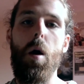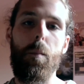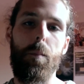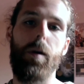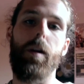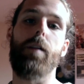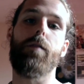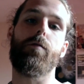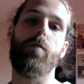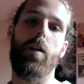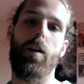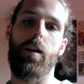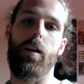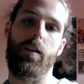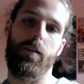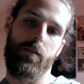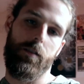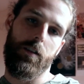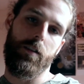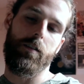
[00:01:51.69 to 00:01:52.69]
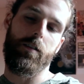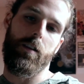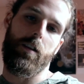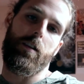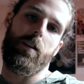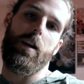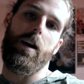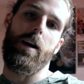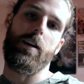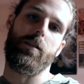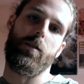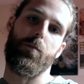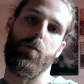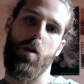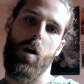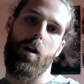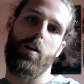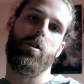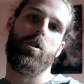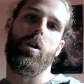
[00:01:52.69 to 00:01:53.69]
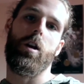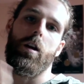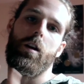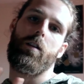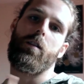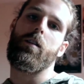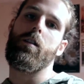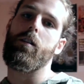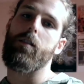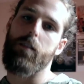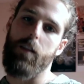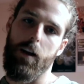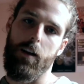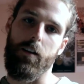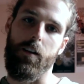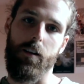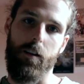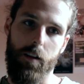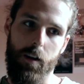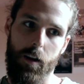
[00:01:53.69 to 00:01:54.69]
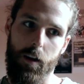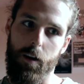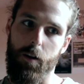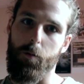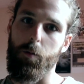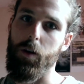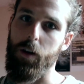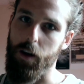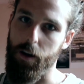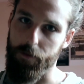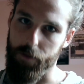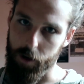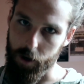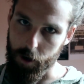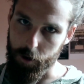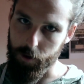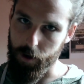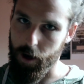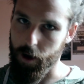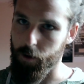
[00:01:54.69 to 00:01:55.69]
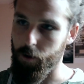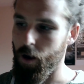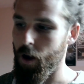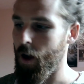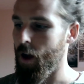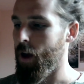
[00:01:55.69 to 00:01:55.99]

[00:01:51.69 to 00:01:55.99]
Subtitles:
But if Reddit existed as a blockchain, technically it would never go down.